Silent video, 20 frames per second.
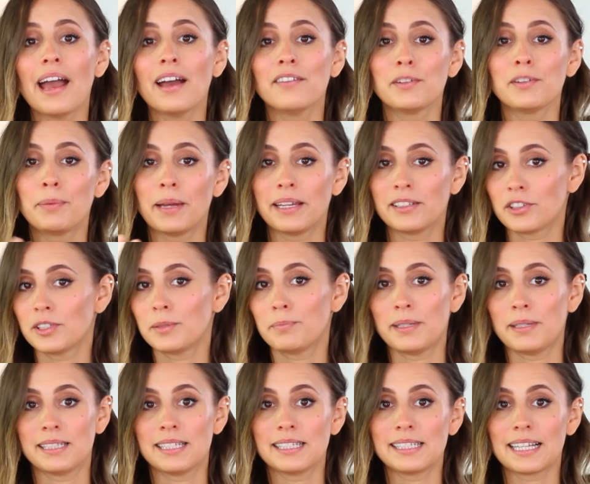have a
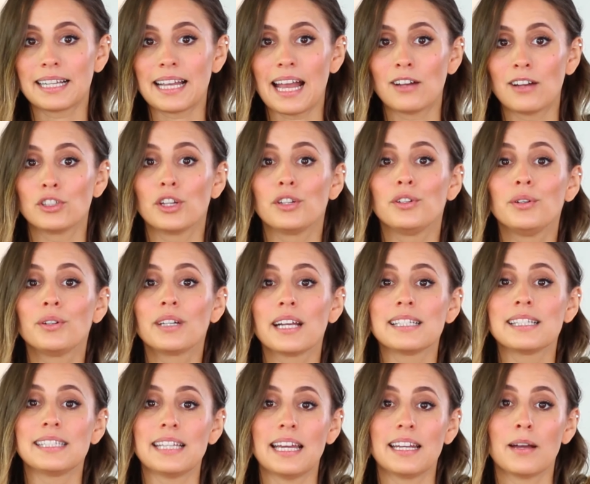Pinterest business account, you
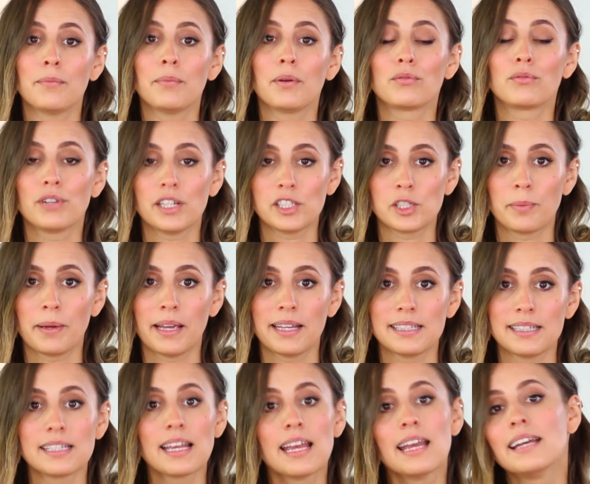can set up rich
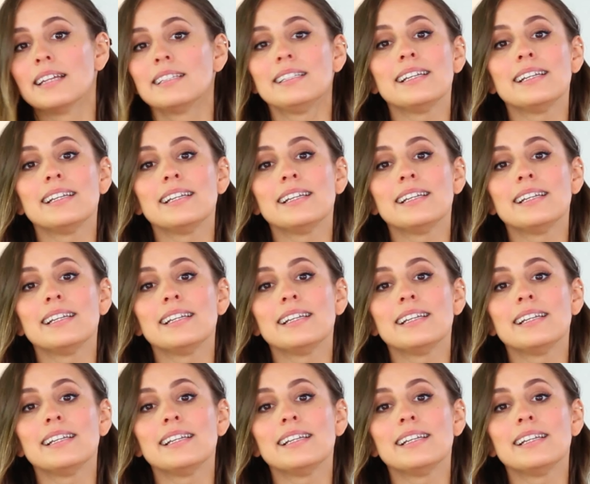pins.